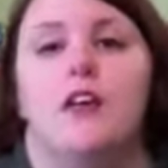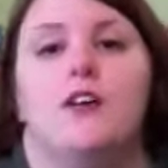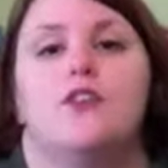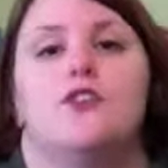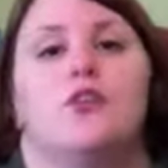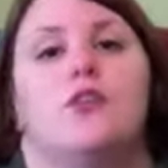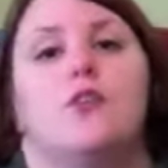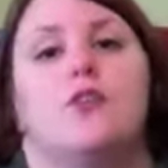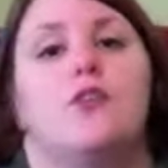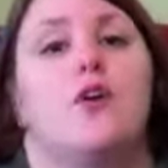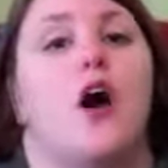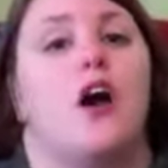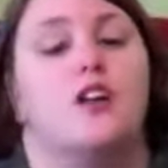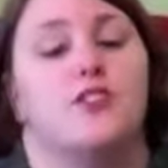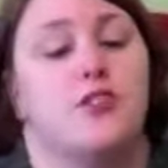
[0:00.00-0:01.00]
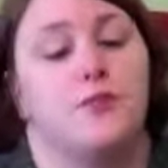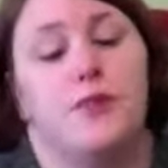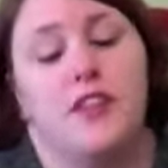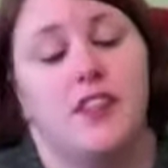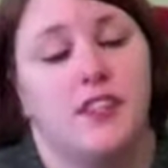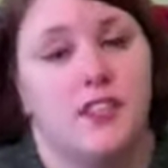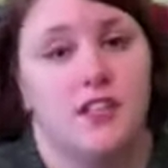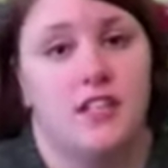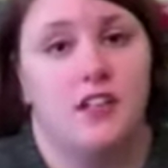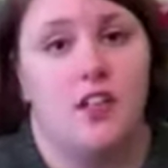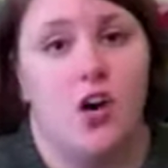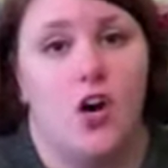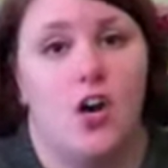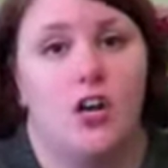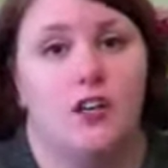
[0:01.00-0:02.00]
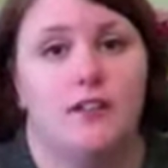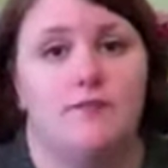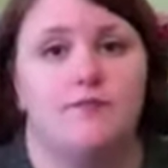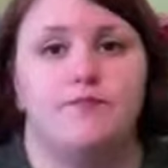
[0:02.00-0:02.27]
So our 2-month knit along